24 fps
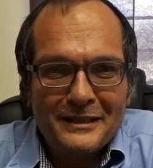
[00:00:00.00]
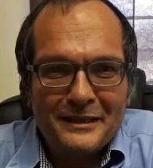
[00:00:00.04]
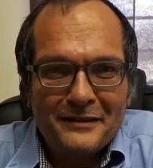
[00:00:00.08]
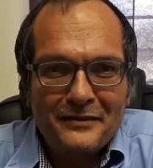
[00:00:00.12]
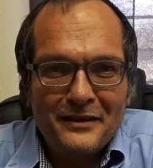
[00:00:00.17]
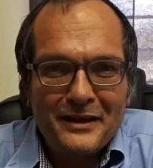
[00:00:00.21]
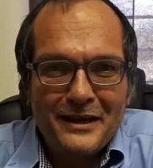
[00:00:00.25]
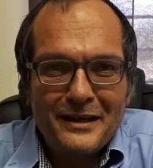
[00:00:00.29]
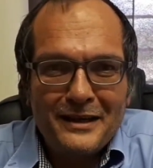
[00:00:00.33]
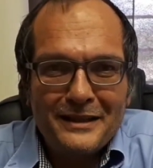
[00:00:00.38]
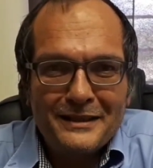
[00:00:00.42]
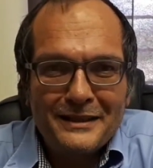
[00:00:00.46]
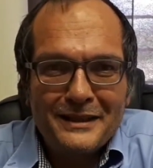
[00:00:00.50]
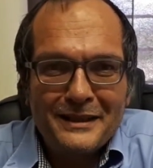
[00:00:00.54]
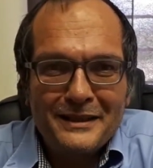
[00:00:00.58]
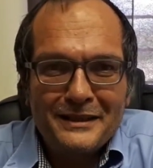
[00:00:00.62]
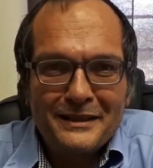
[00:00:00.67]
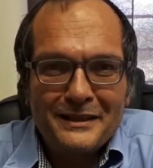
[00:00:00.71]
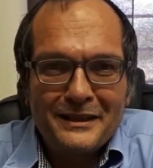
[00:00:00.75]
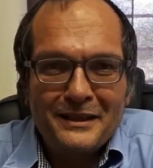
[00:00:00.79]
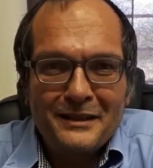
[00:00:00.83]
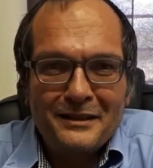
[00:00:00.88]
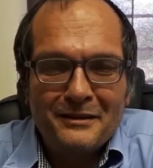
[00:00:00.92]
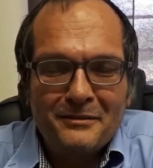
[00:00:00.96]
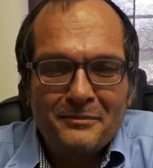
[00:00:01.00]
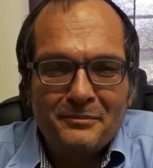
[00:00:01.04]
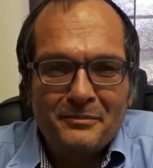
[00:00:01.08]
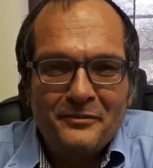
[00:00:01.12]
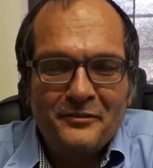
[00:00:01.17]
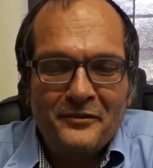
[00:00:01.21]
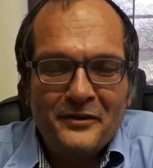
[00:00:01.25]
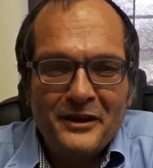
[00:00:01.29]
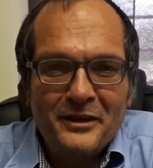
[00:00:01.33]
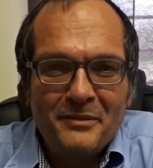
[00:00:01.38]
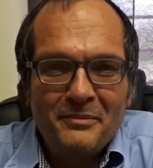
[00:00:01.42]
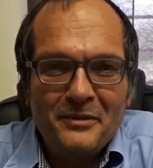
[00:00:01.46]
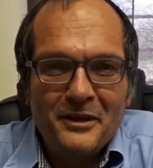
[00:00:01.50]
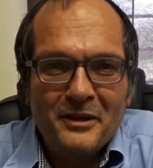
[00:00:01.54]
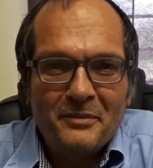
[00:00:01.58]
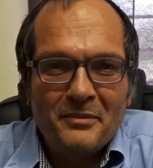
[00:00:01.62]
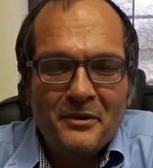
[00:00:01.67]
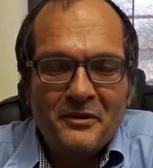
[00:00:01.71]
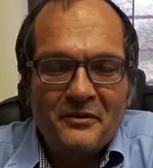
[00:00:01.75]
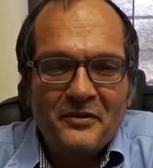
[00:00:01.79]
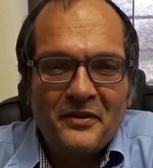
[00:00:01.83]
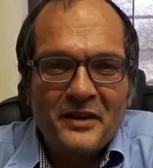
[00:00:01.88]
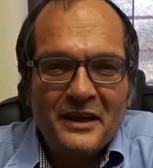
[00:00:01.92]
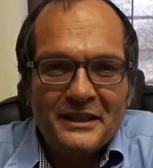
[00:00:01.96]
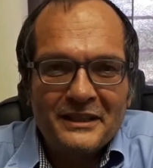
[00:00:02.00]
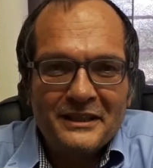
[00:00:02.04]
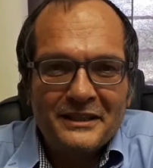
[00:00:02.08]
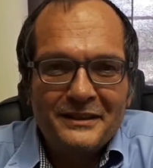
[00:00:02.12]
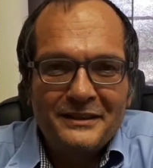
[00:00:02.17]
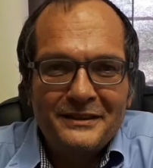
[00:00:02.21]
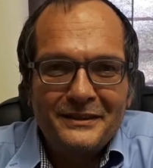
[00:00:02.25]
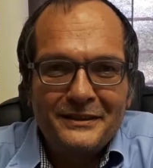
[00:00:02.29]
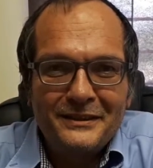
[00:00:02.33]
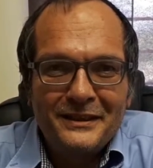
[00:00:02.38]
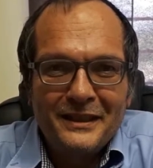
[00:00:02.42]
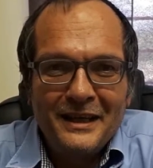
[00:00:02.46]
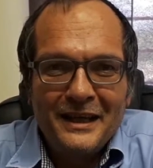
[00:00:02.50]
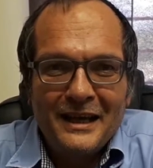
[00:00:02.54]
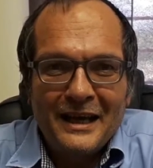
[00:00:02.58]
I've realized there's a very big professional